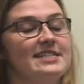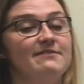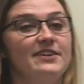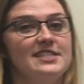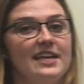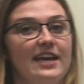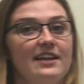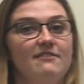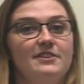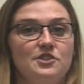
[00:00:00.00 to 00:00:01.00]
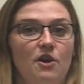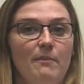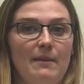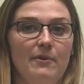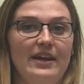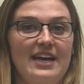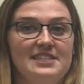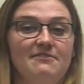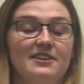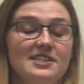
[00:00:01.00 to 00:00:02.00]
has investigated visual memory as
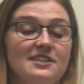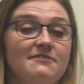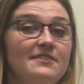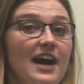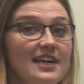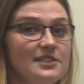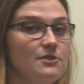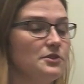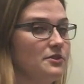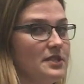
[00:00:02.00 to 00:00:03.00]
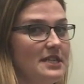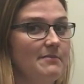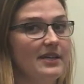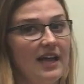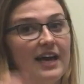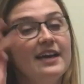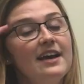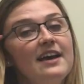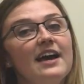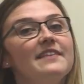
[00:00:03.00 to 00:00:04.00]
a function of non-social stimuli,
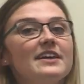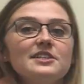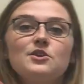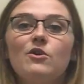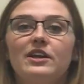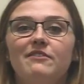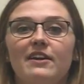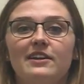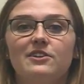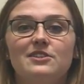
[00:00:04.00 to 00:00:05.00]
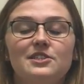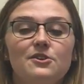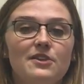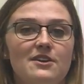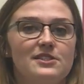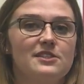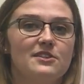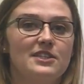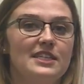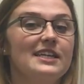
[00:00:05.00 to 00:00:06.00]
and that is Courtney Vanker's
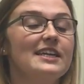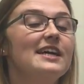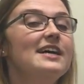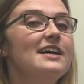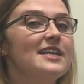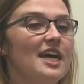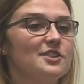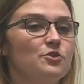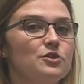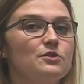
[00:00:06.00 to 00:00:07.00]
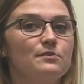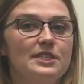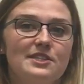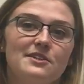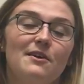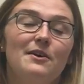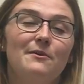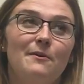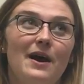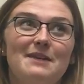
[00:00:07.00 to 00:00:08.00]
2013 doctoral research
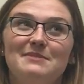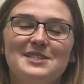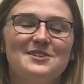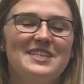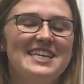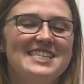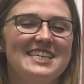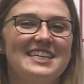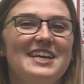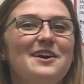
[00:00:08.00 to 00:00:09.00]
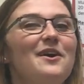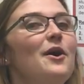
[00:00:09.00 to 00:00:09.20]
dissertation,